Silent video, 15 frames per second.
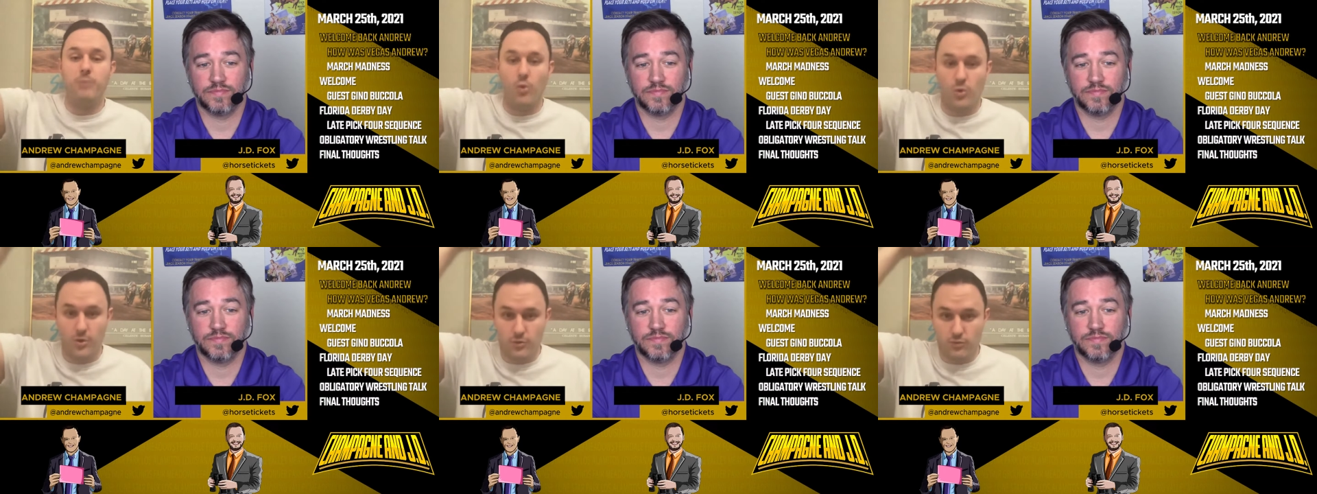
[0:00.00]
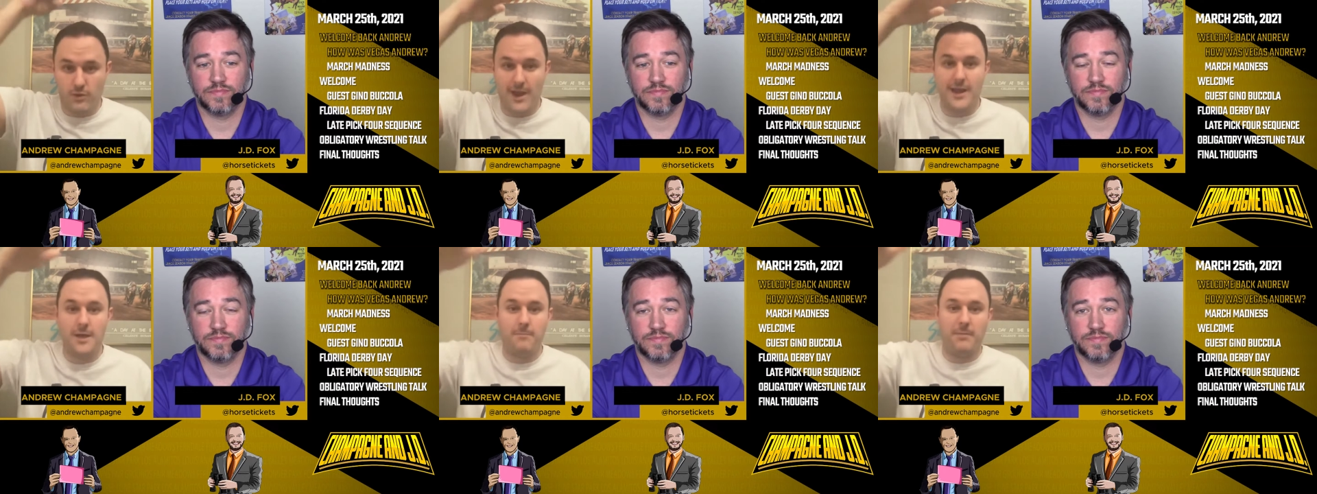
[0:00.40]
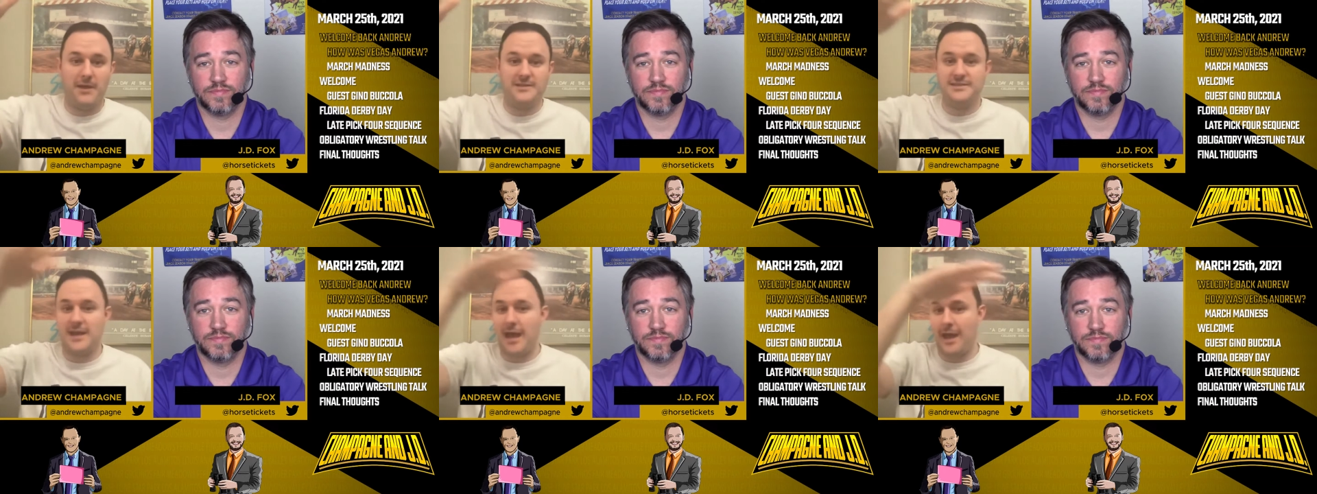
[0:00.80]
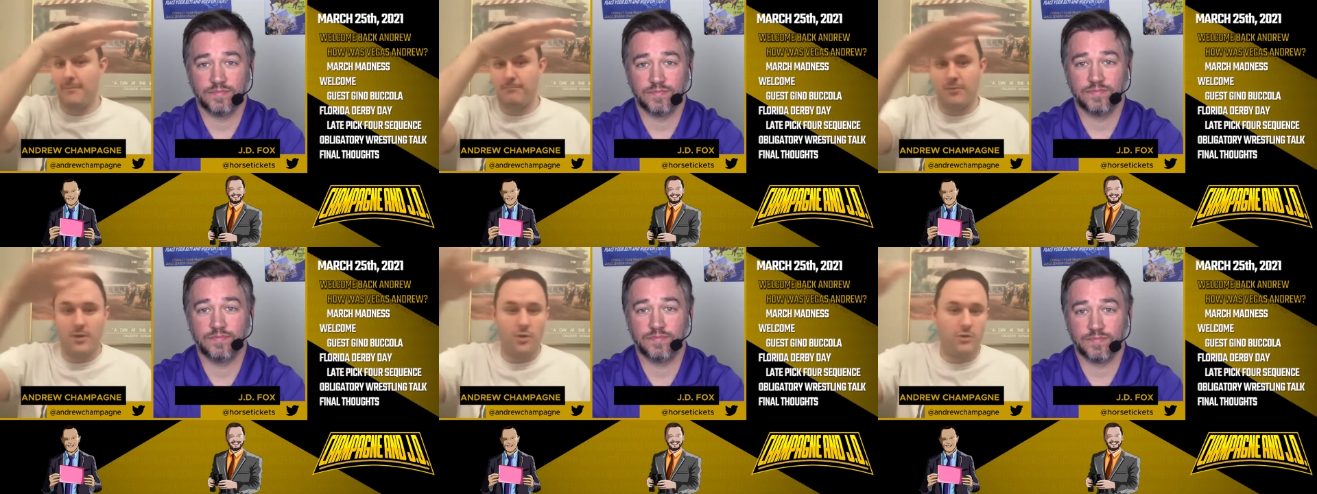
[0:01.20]
Speaker 1: board right up on
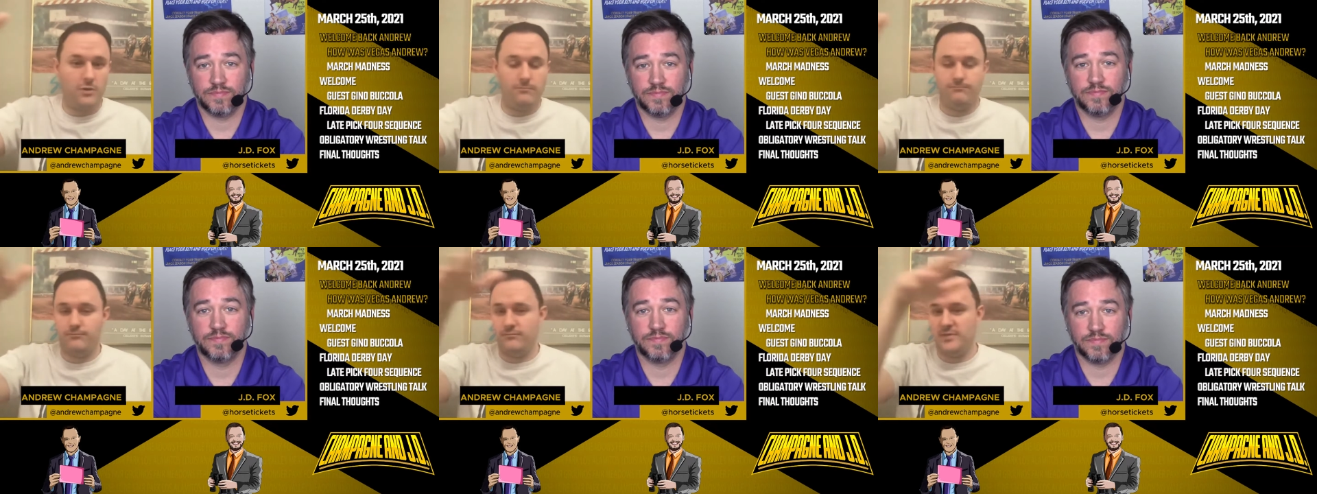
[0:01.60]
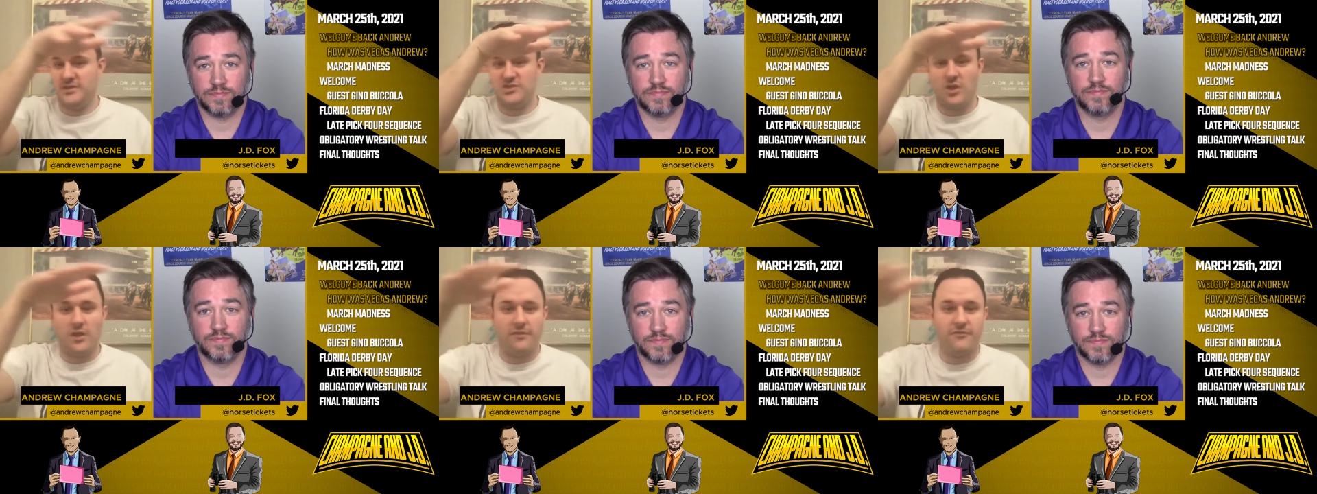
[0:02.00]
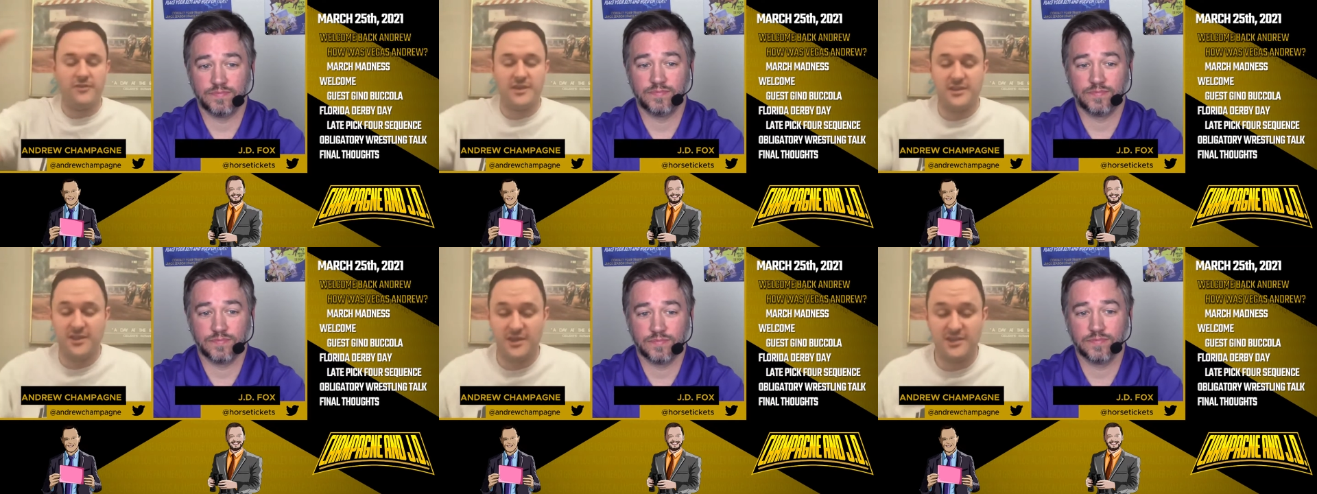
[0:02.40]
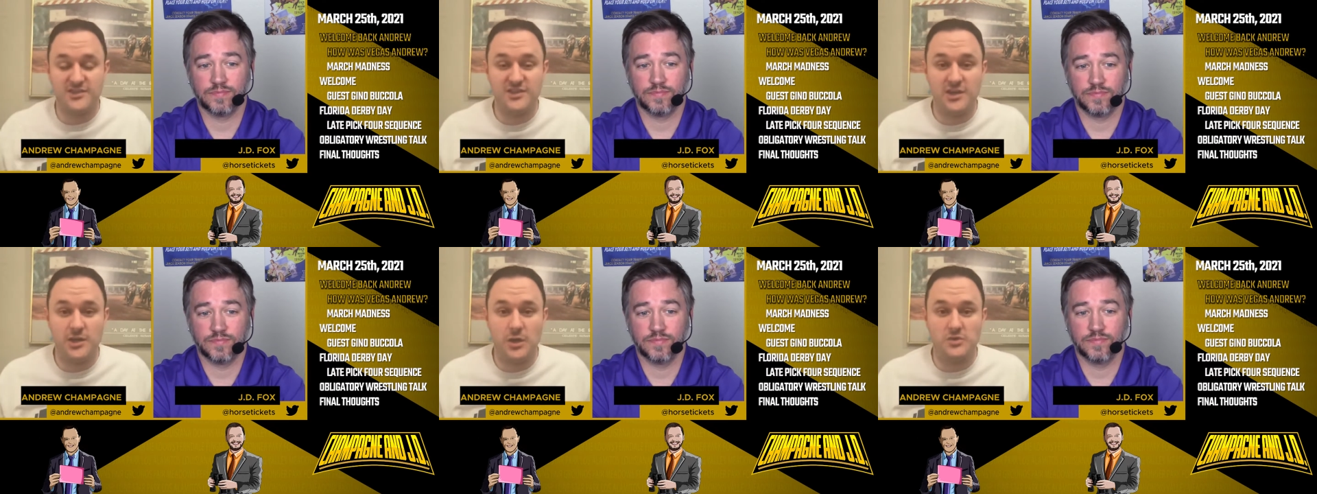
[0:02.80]
top, amidst all the, the
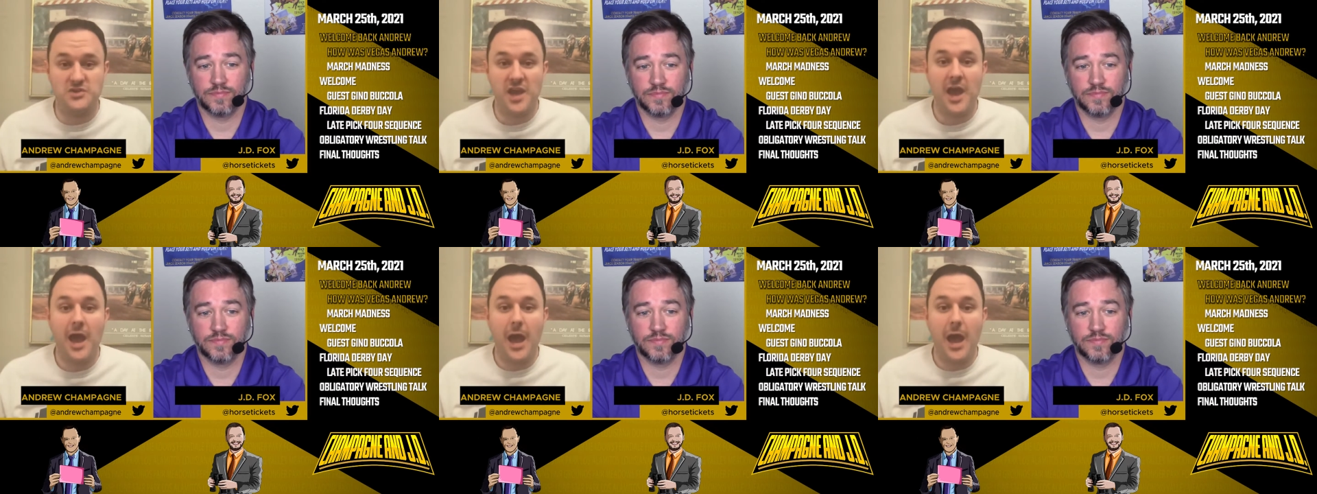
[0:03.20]
casinos,